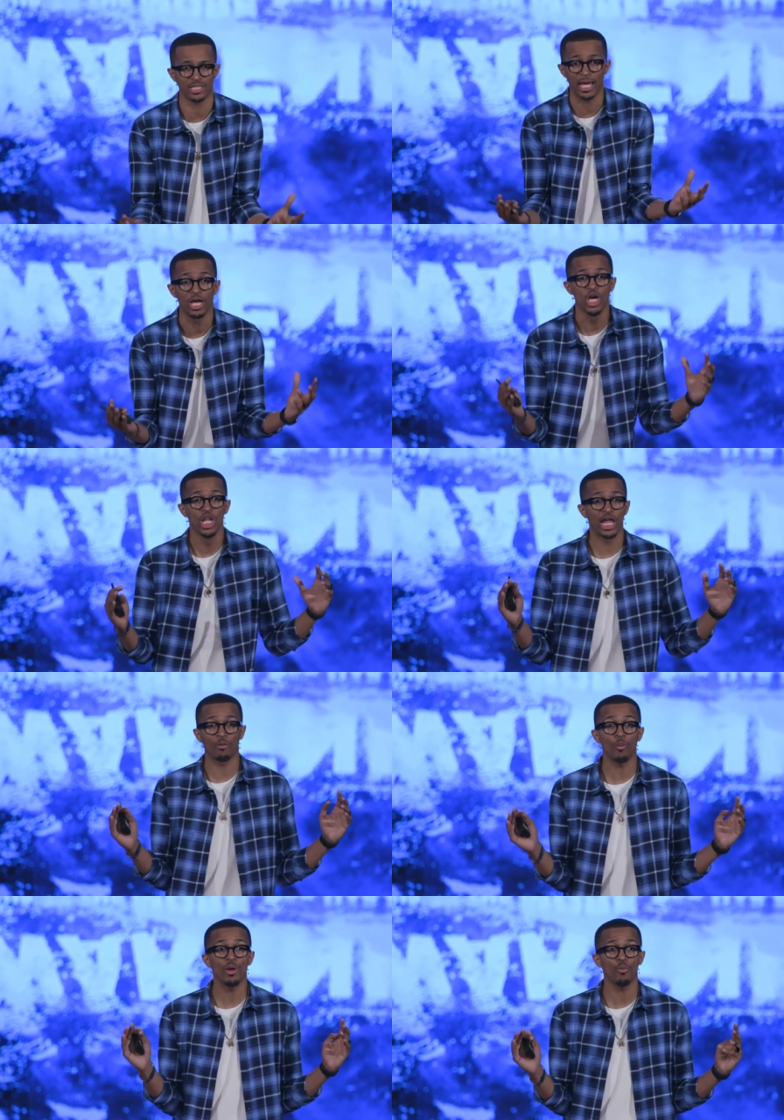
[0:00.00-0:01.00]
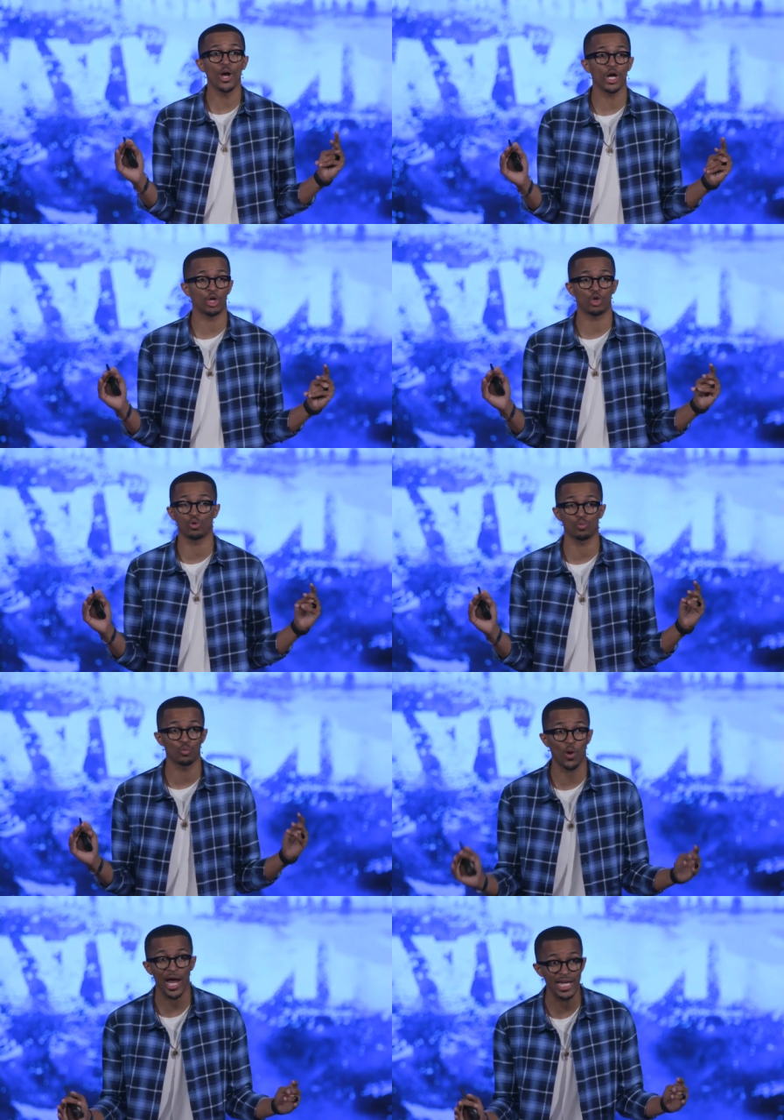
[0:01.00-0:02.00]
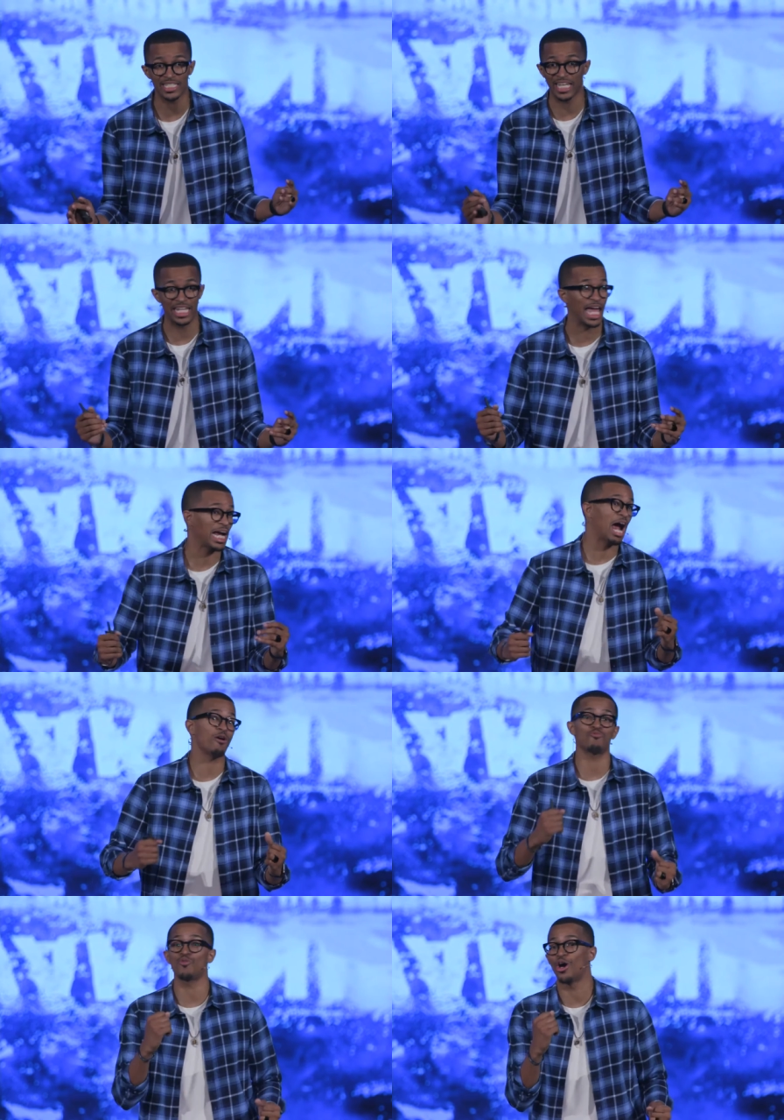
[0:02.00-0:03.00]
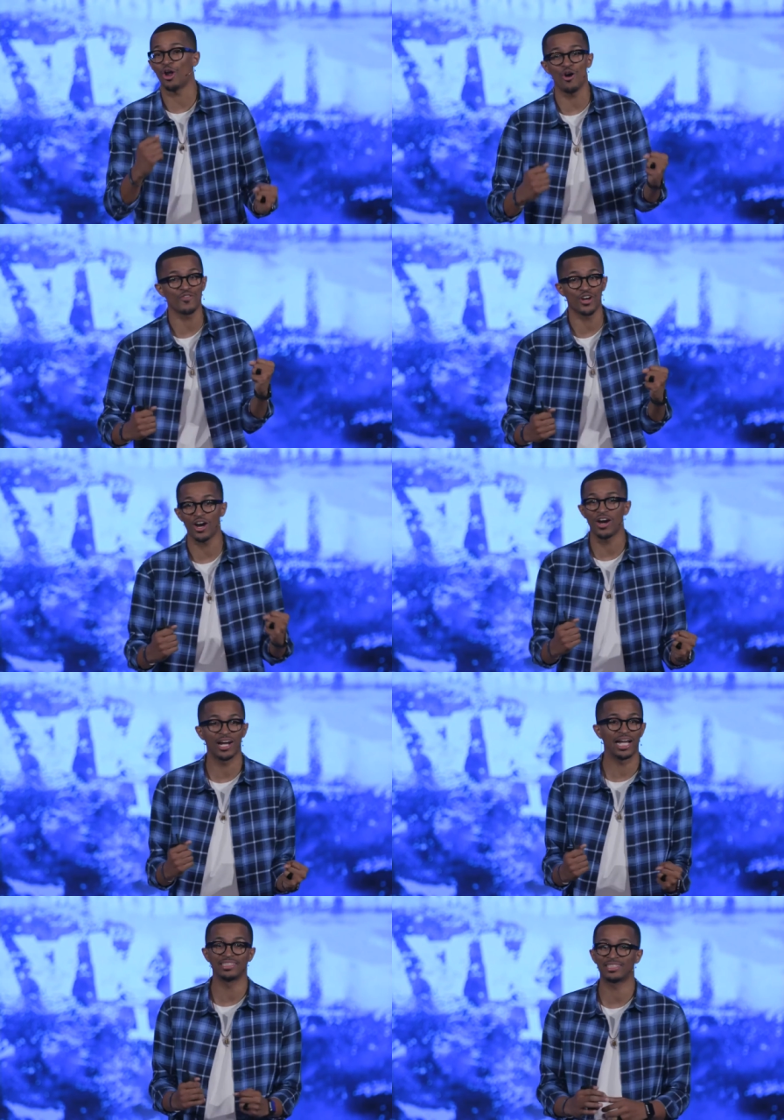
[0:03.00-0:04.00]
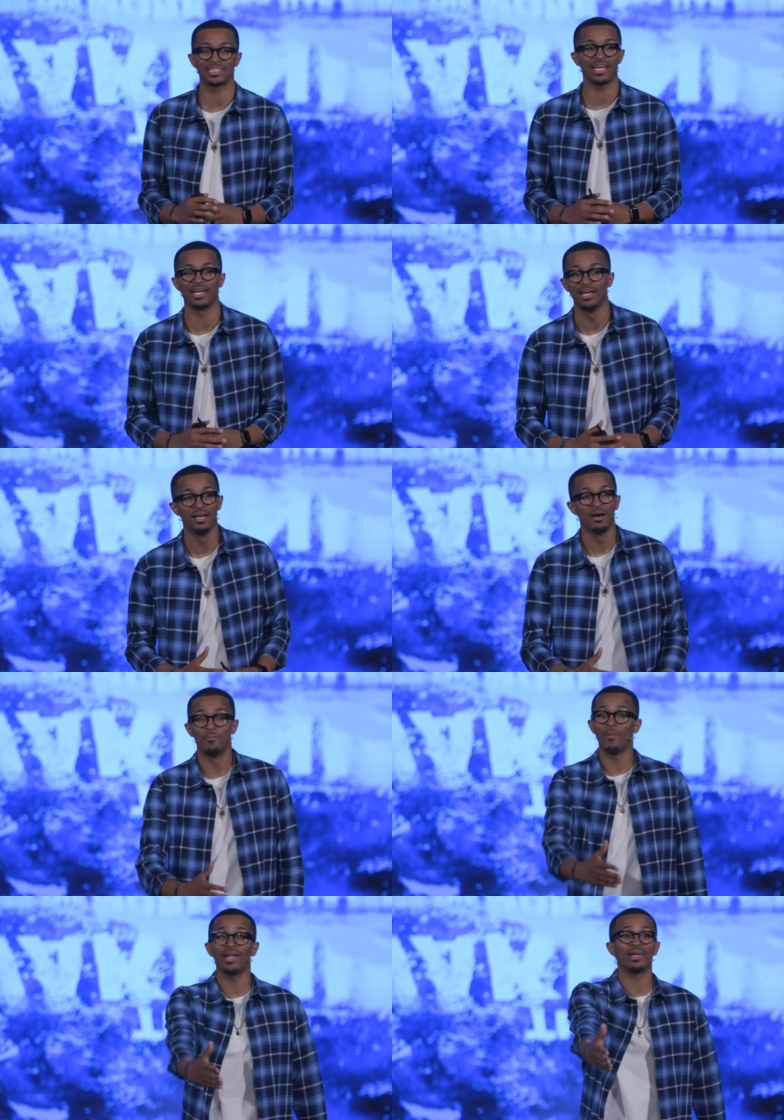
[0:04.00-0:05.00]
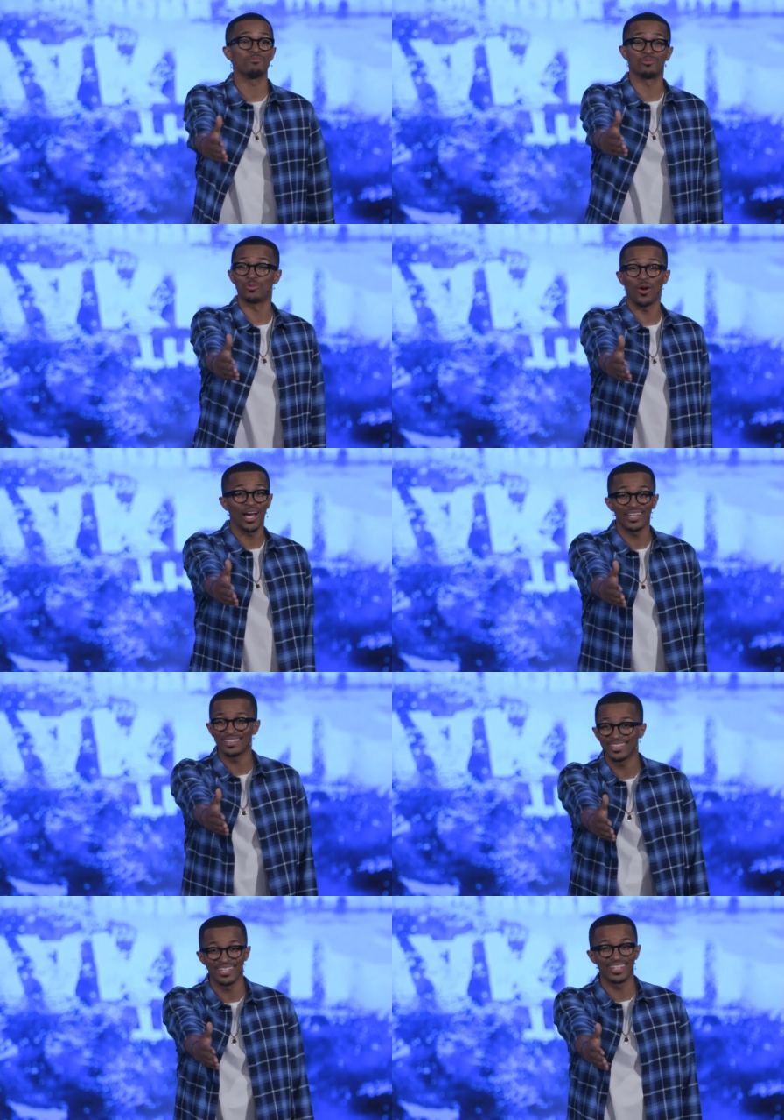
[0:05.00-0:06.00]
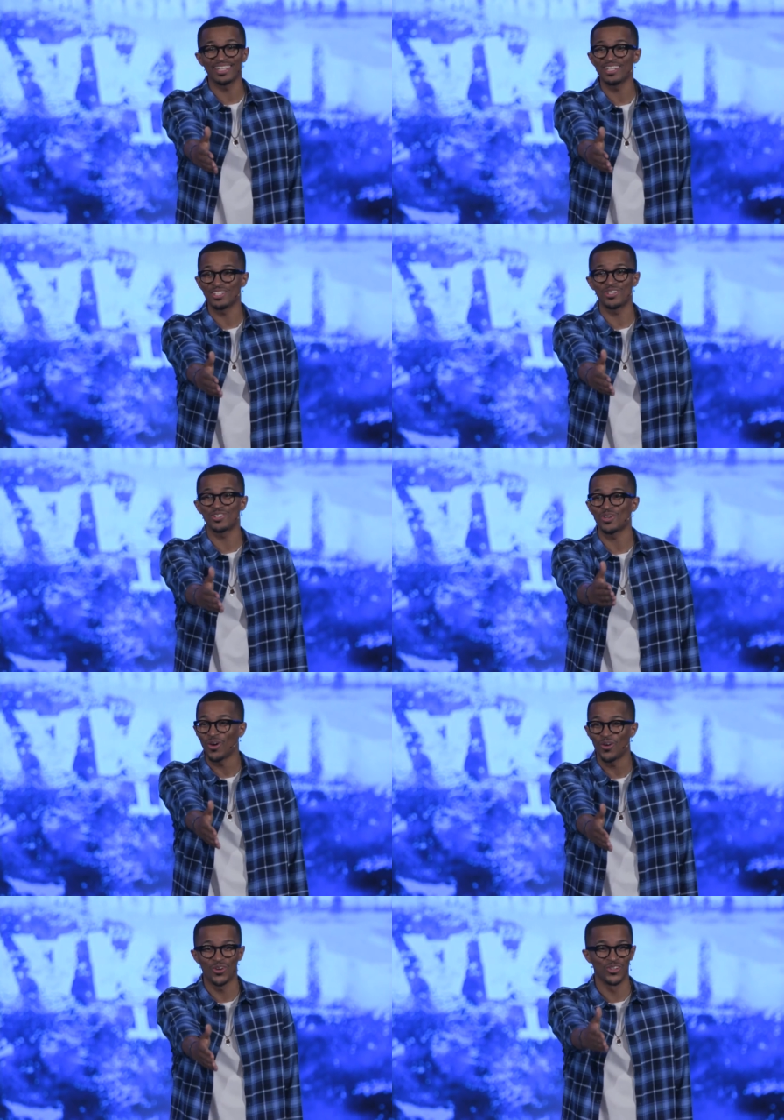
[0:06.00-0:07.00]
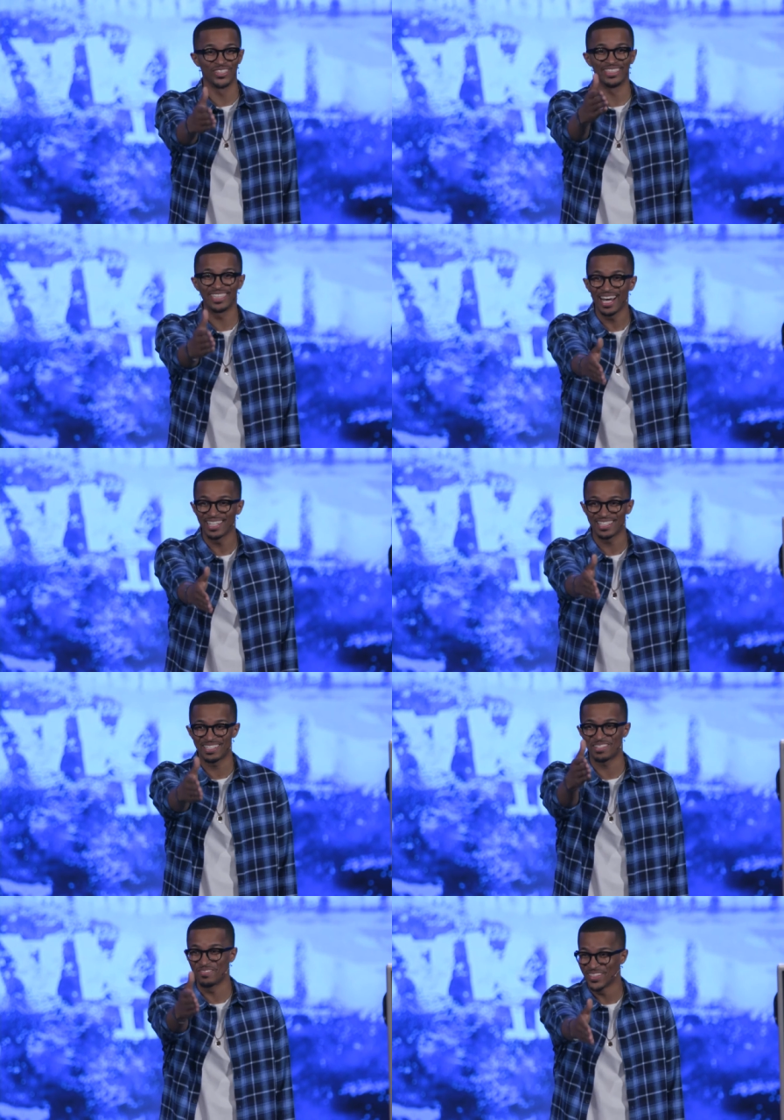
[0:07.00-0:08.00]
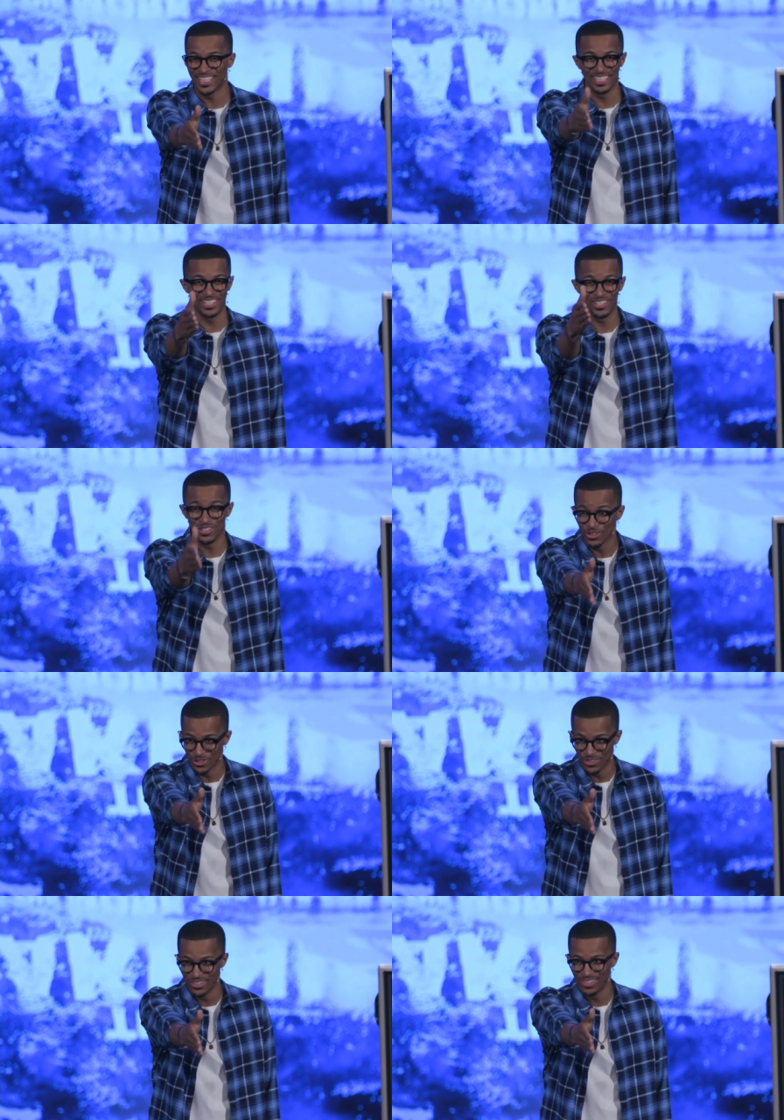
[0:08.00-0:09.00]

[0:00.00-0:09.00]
Like, like, we went crazy. And, like, I run over to her and I just said, My name is Ryan Leak. It is so nice to meet you.